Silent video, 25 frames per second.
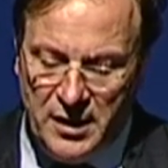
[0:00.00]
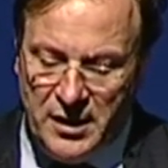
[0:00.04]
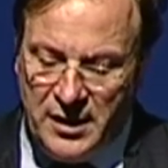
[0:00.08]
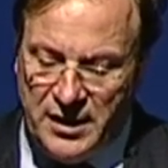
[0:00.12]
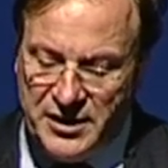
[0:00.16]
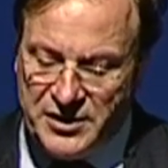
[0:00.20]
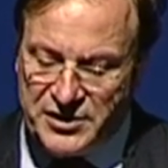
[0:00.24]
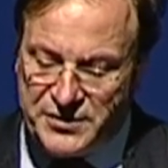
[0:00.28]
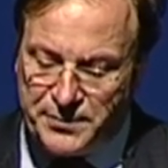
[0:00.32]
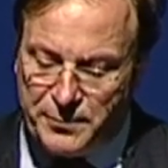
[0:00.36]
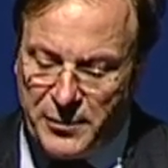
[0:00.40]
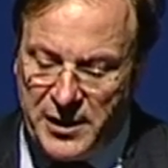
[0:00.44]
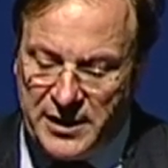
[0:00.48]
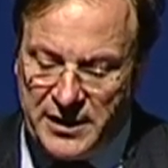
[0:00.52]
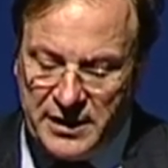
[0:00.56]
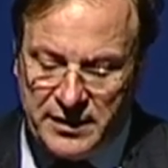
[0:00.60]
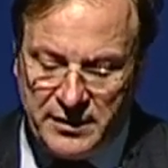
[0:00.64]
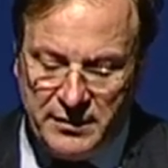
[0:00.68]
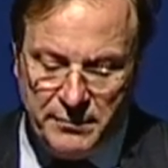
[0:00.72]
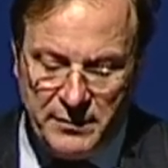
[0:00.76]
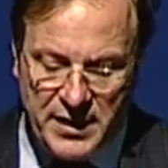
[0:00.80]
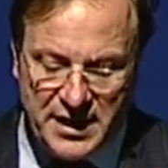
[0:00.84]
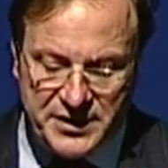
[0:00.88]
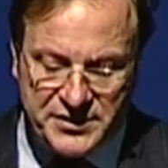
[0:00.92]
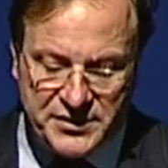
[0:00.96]
in spreading
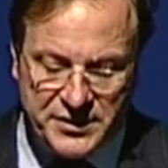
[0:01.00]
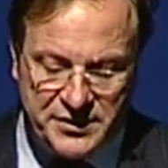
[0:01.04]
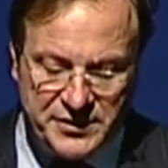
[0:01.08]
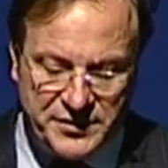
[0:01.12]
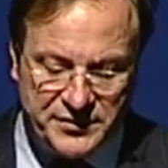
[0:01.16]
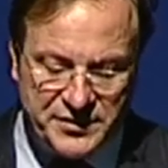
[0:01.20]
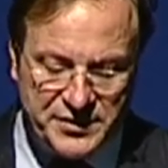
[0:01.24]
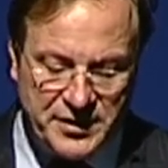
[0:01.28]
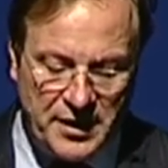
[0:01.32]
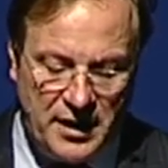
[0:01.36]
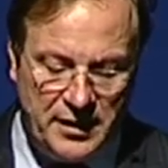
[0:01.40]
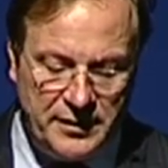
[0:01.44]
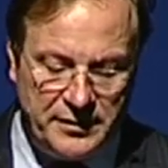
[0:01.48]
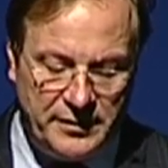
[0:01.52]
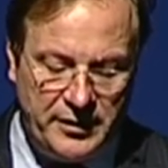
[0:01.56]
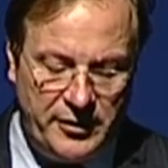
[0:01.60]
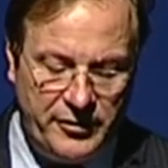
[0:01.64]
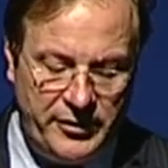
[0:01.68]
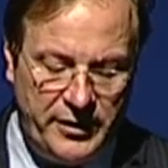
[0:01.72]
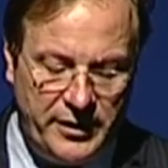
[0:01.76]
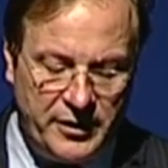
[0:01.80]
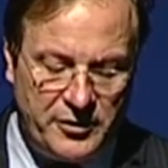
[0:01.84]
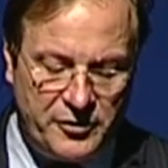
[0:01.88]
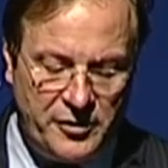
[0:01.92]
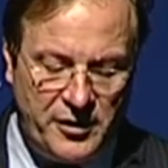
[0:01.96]
the message of
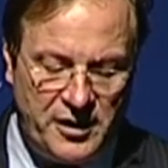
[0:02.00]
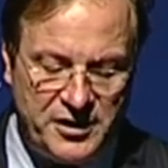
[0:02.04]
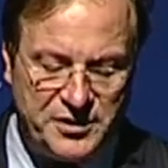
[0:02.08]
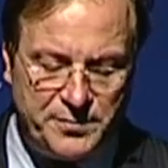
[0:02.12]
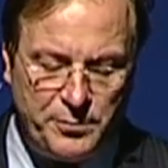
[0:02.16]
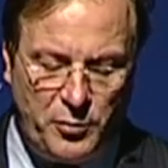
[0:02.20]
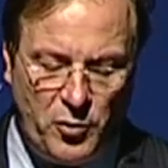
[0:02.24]
solidarity across